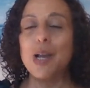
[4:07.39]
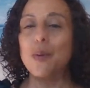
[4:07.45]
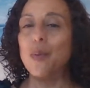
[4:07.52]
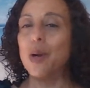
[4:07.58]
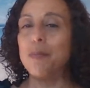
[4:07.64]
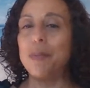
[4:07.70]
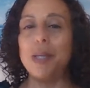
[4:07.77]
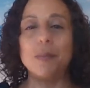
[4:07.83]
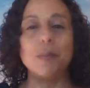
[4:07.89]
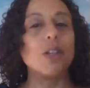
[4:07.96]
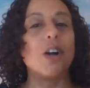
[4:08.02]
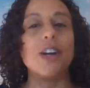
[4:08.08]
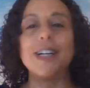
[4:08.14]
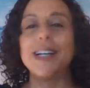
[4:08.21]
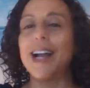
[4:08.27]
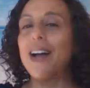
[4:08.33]
where people
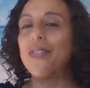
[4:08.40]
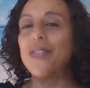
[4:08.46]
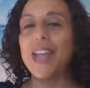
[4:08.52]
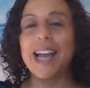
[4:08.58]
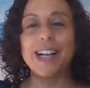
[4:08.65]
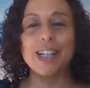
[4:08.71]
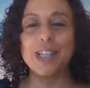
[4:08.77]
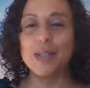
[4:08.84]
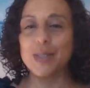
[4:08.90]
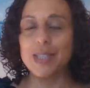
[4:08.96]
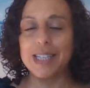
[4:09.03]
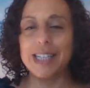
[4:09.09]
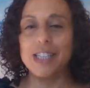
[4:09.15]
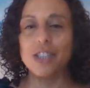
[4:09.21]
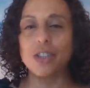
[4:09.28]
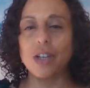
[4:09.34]
are not that close
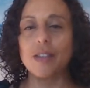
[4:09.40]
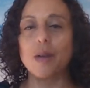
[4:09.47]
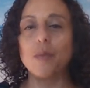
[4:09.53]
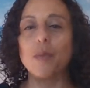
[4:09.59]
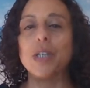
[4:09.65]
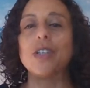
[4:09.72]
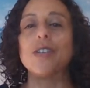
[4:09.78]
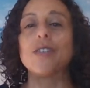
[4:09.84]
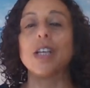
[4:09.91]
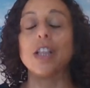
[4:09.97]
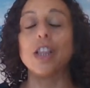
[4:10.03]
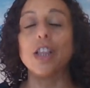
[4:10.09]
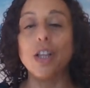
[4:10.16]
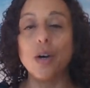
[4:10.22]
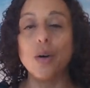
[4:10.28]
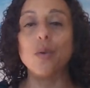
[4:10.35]
to each other, which is a
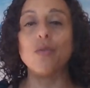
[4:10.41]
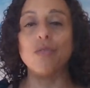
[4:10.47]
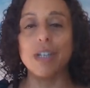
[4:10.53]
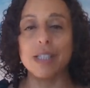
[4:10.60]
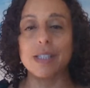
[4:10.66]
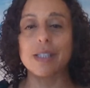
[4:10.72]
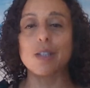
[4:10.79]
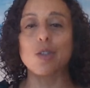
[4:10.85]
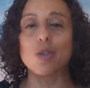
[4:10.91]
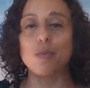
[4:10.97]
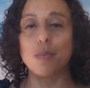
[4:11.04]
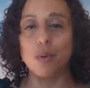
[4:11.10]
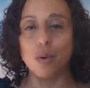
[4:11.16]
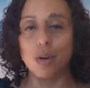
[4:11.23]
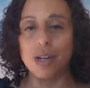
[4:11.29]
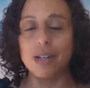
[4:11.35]
low risk
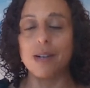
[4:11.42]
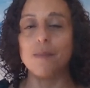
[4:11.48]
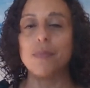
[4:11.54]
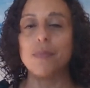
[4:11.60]
sport.